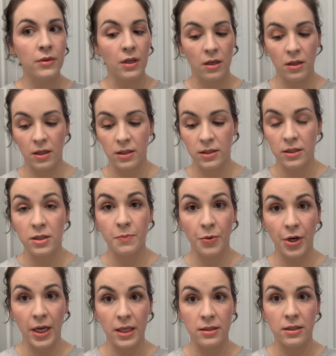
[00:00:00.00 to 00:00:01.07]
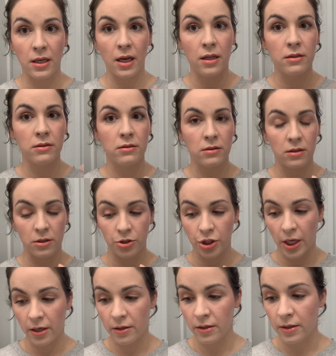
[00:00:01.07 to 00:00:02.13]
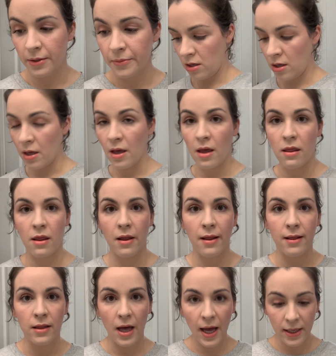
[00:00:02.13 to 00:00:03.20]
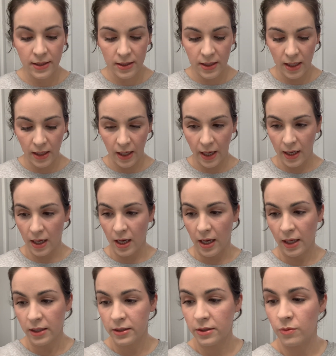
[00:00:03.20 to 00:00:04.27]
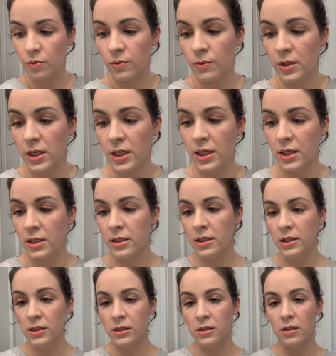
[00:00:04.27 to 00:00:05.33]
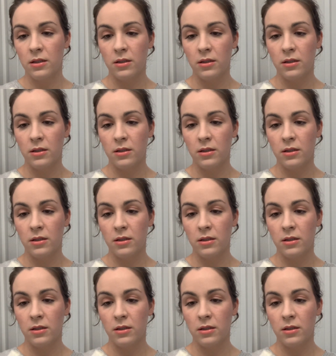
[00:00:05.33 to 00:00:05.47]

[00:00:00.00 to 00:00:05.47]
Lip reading: this is Praise again, this shade. And the last thing I got was